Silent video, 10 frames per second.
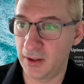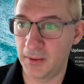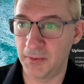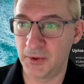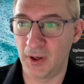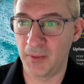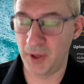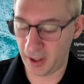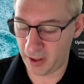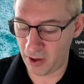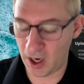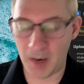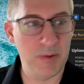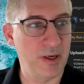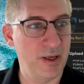I'm sorry. I'm trying to
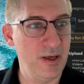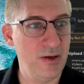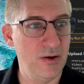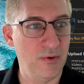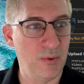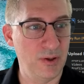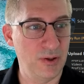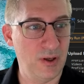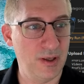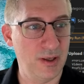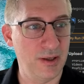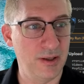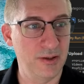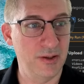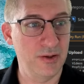copy my key over while talking,
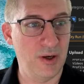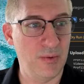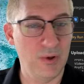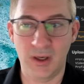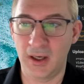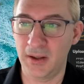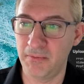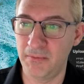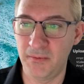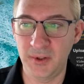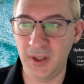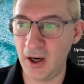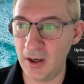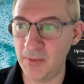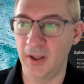and it's just not work. I'm
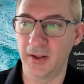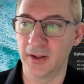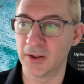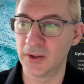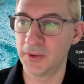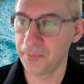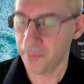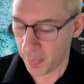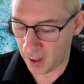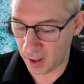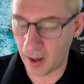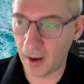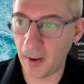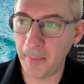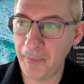terrible at this.
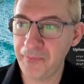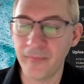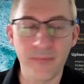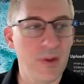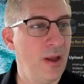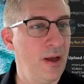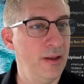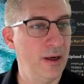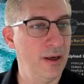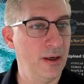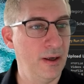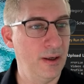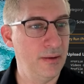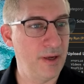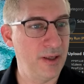Um, and
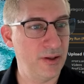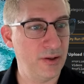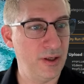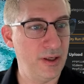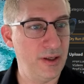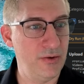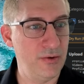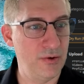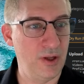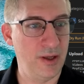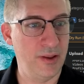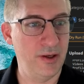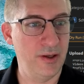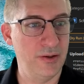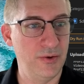then basically you go like
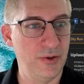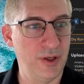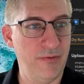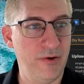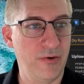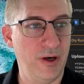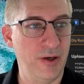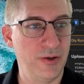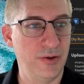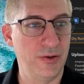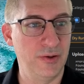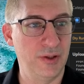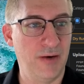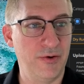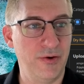this. You save your credentials
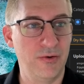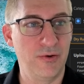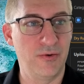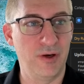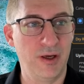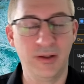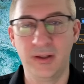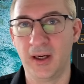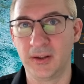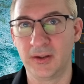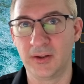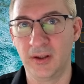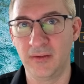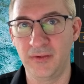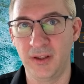after you create that stuff.